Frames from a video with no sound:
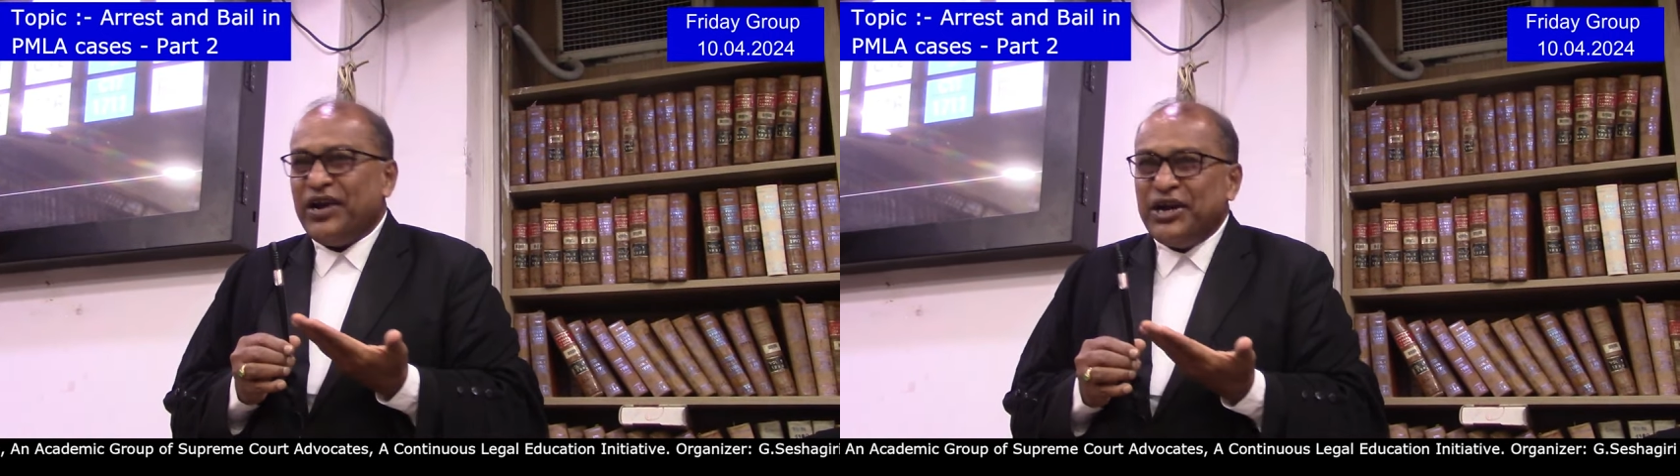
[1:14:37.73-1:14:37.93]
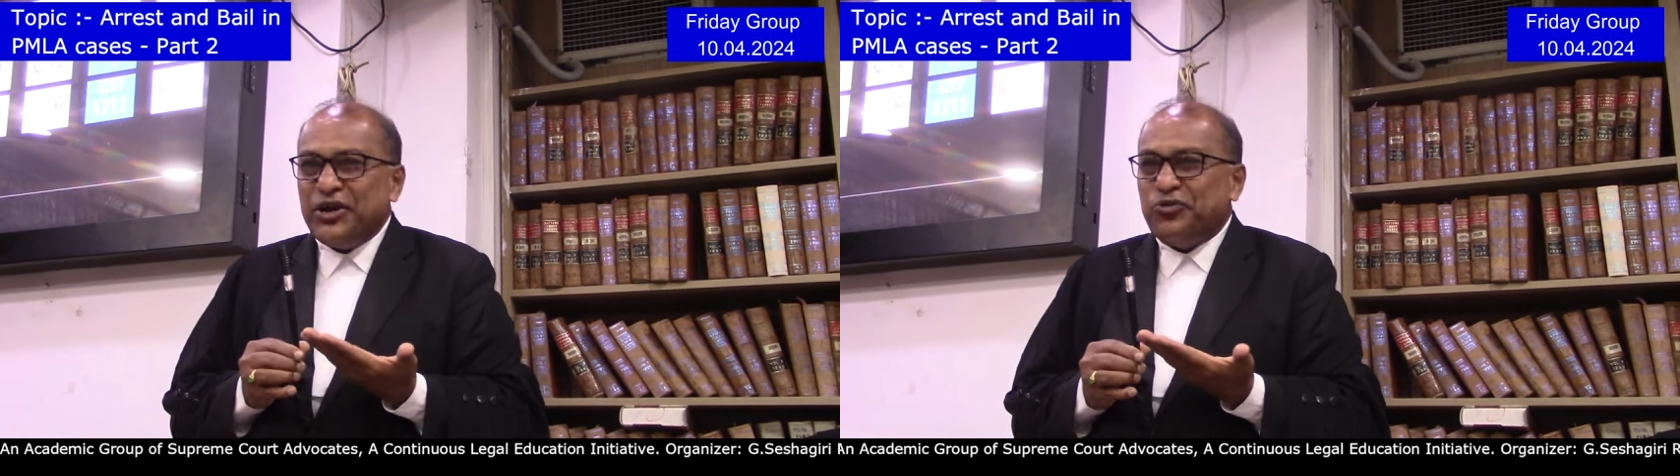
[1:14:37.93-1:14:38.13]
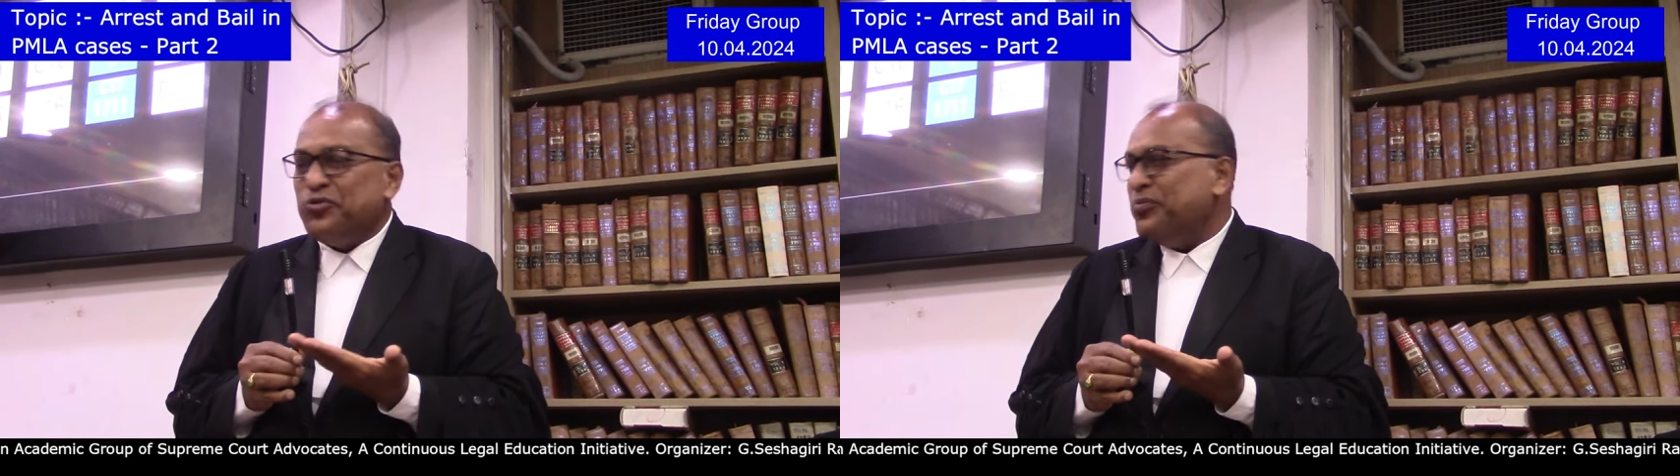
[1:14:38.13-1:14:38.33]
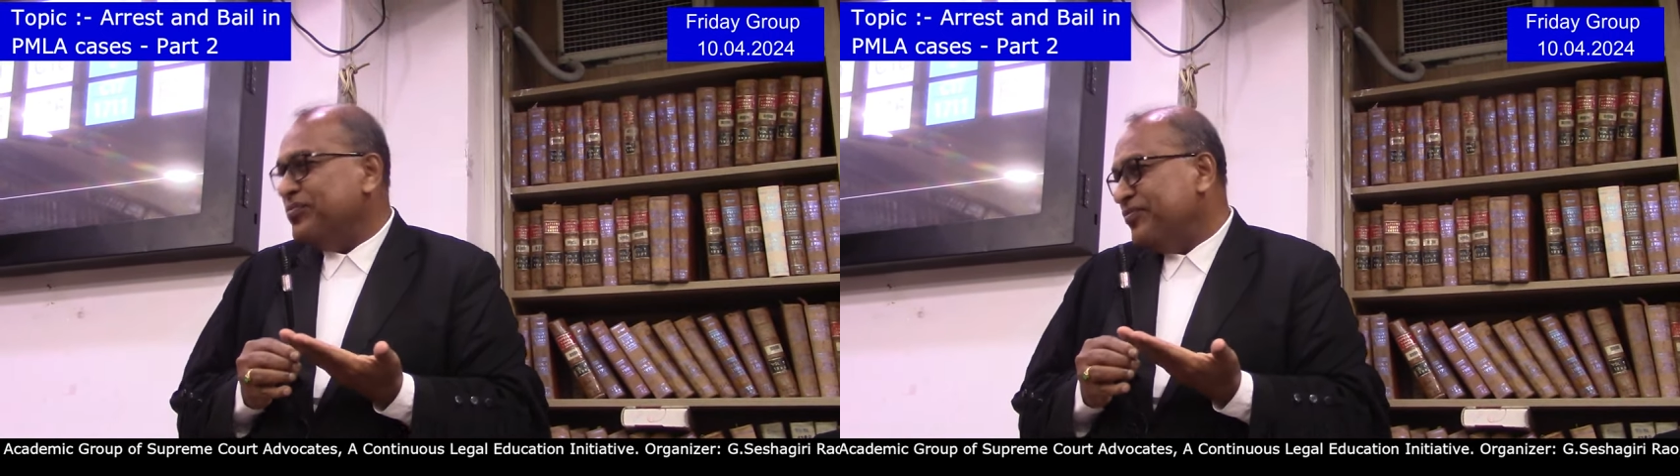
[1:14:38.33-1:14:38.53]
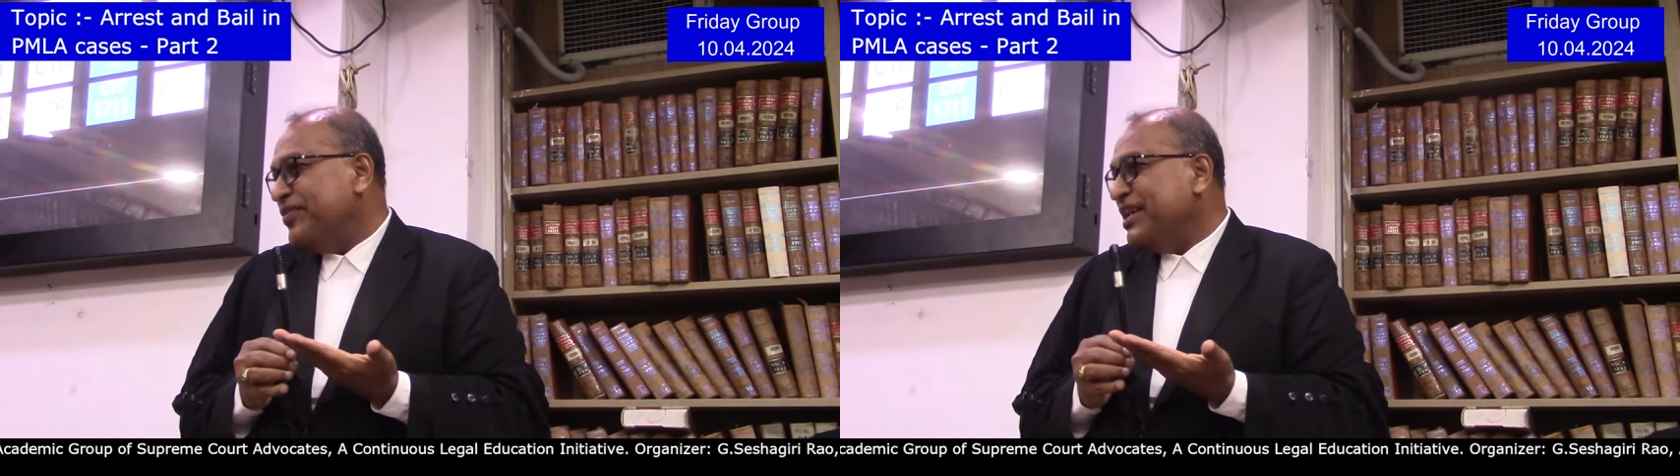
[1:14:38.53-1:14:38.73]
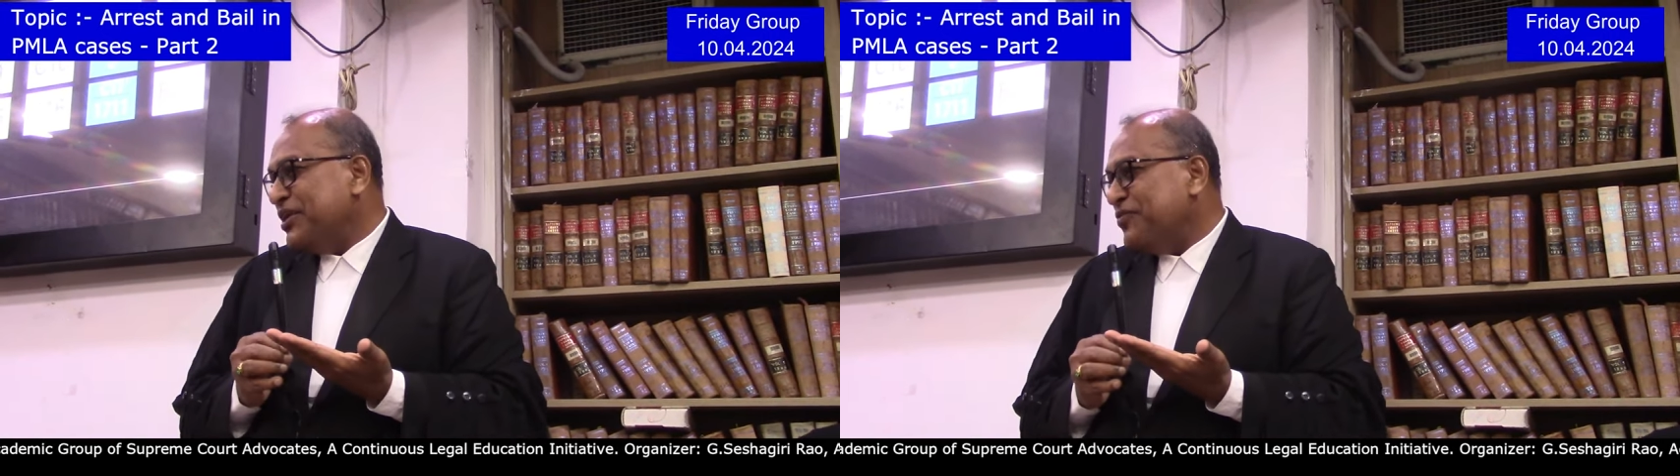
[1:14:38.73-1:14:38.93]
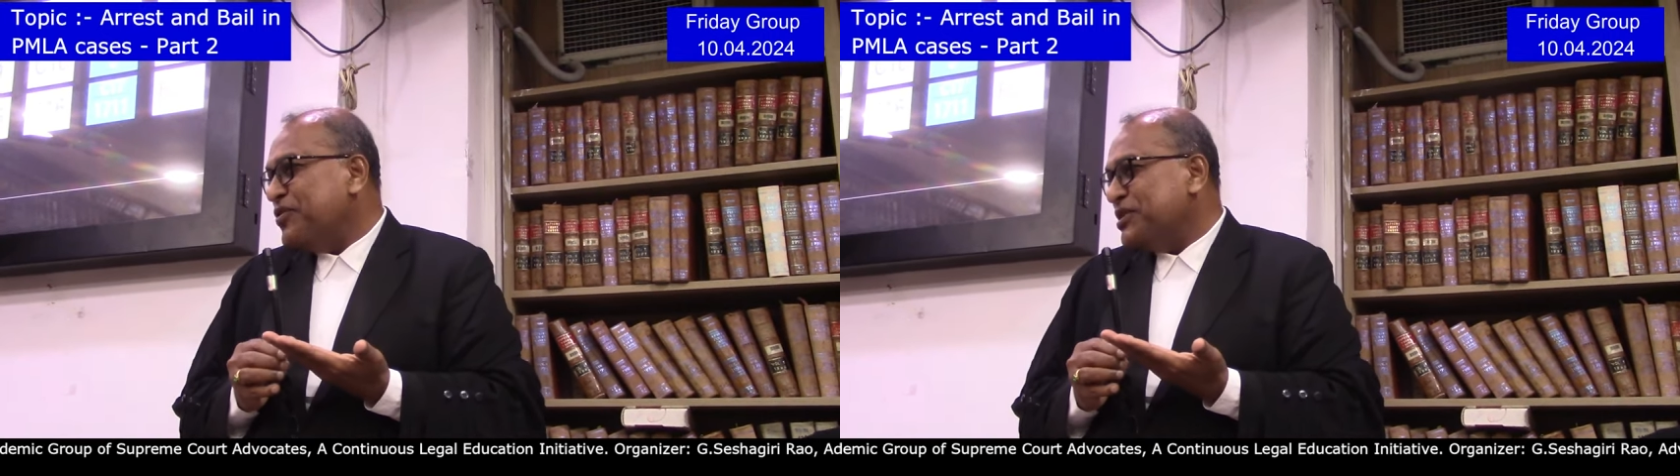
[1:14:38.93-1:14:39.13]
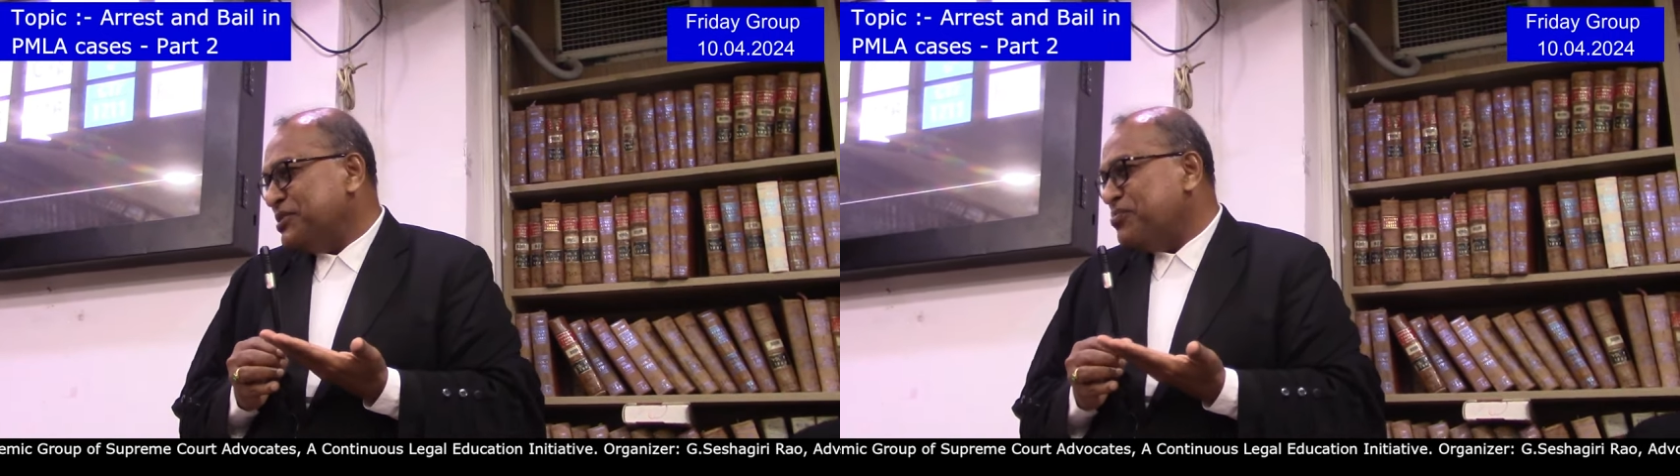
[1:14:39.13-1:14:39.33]
Friday group will
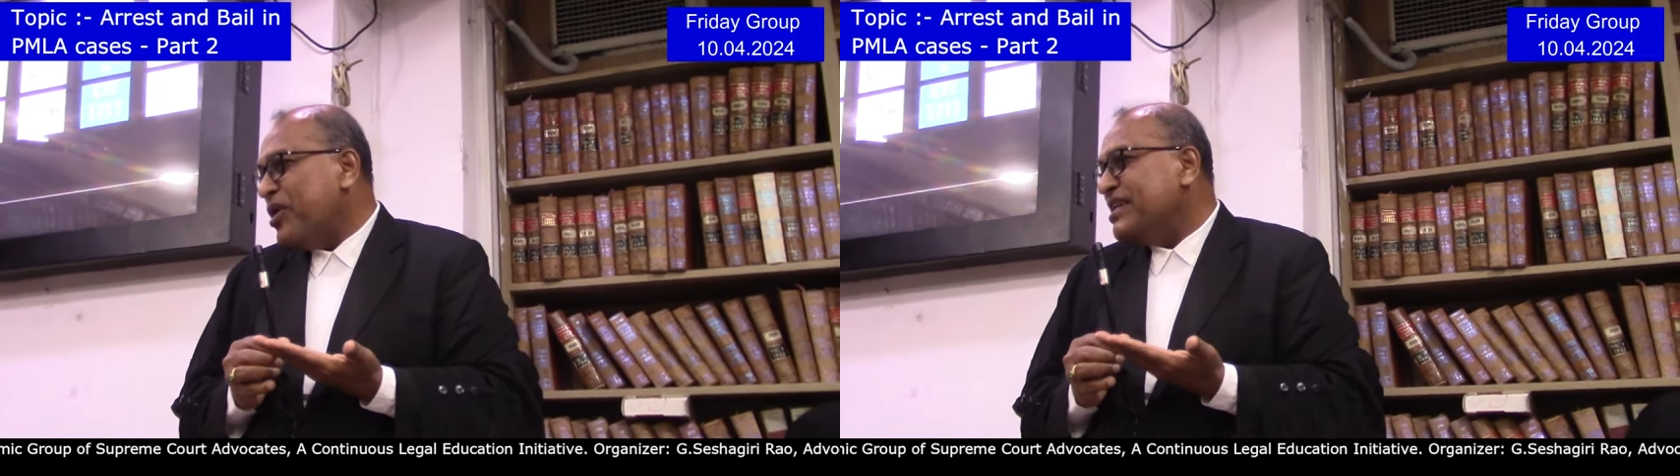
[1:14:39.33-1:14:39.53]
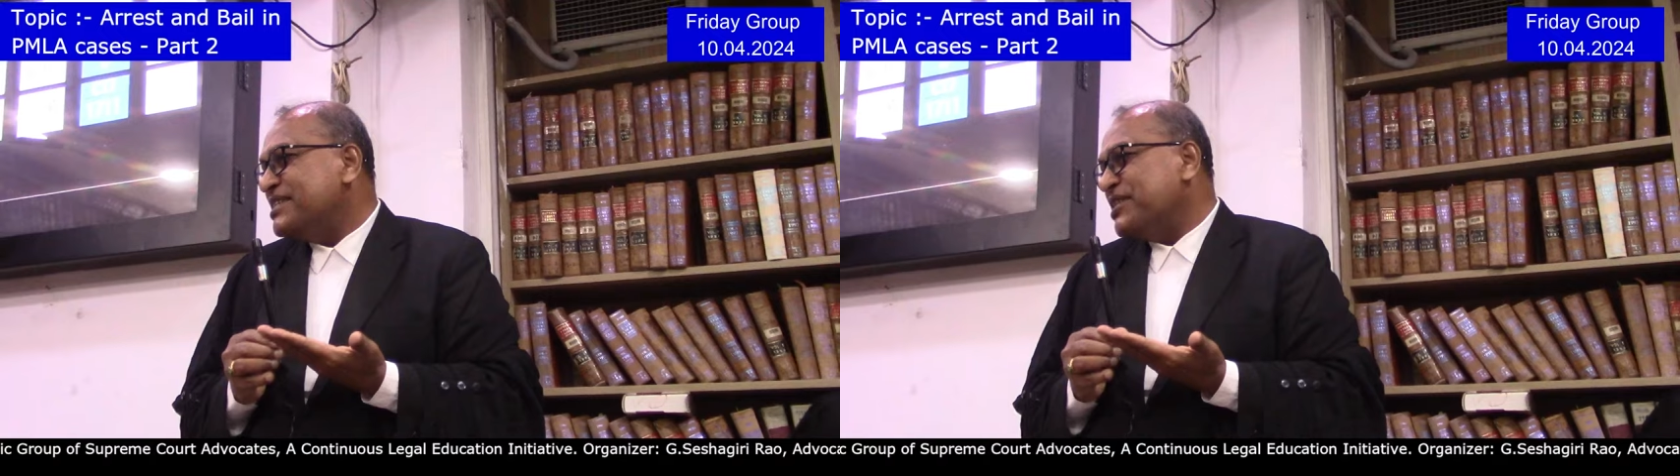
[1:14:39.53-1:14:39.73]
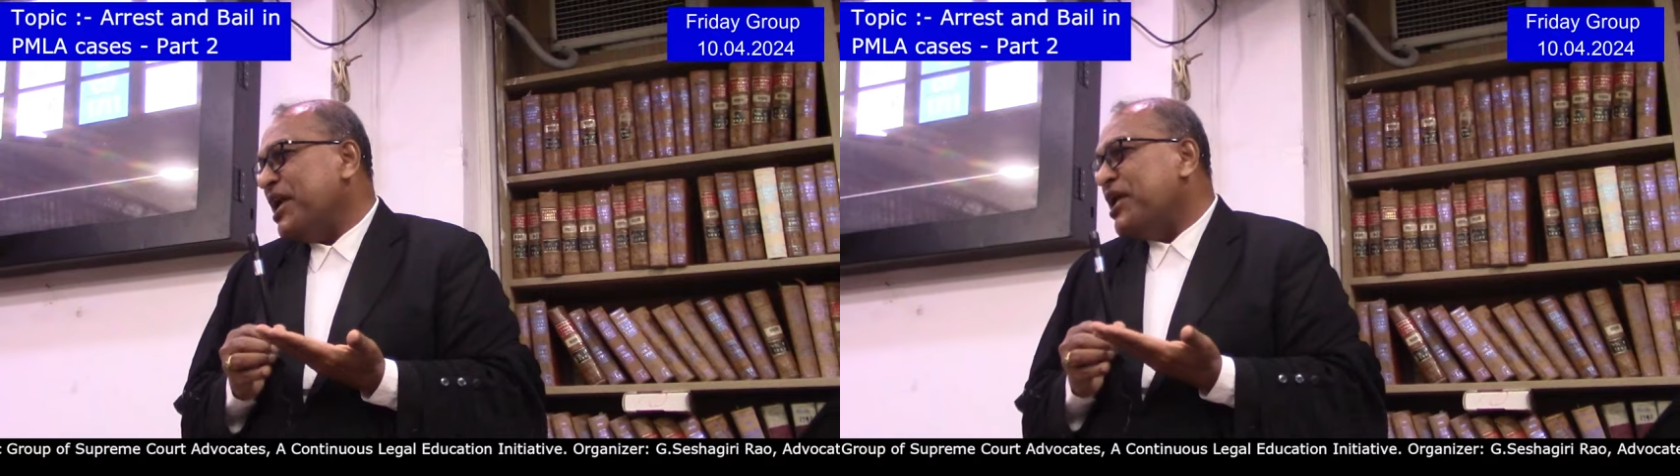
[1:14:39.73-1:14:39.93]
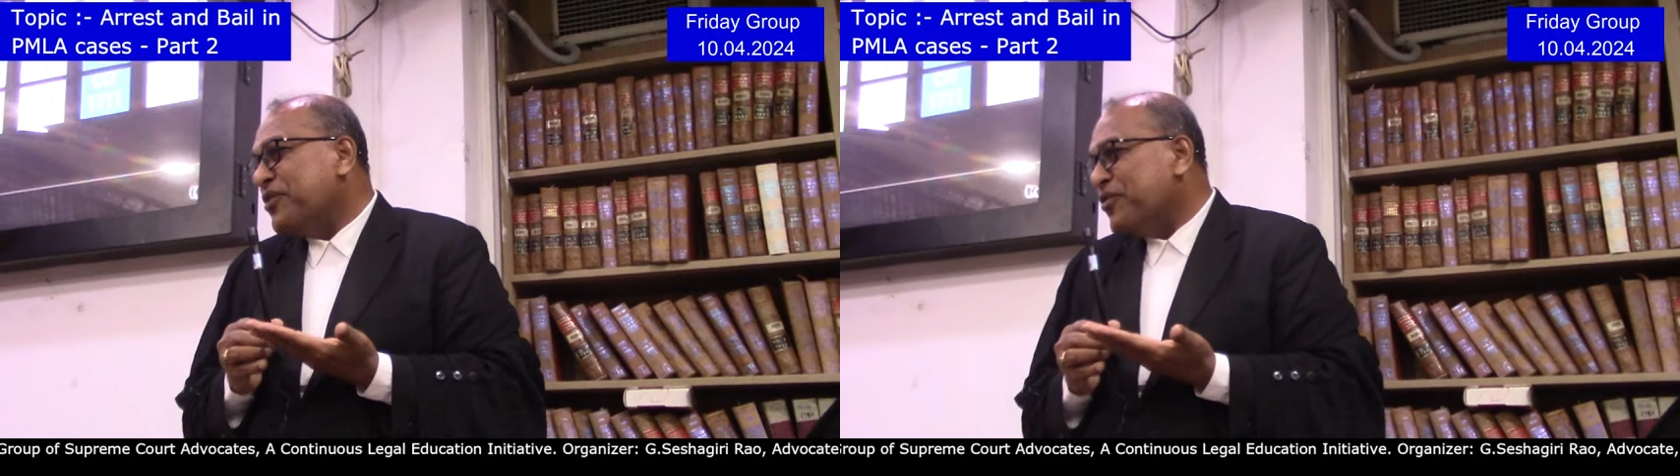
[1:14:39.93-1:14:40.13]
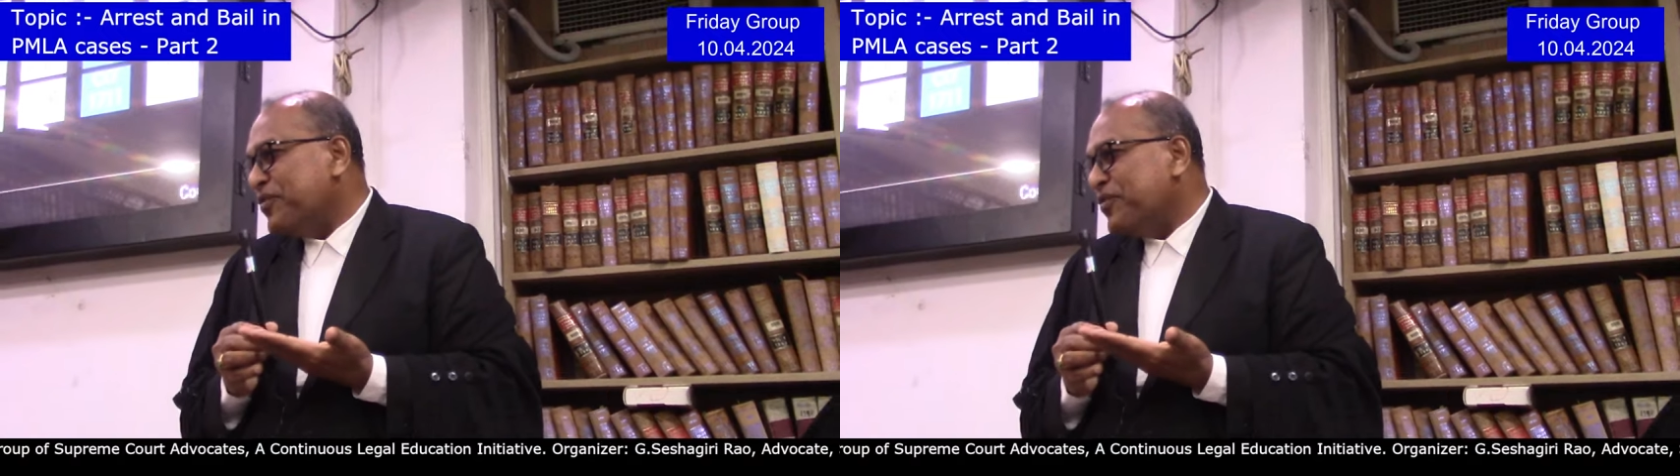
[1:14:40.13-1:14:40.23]
give you a small standing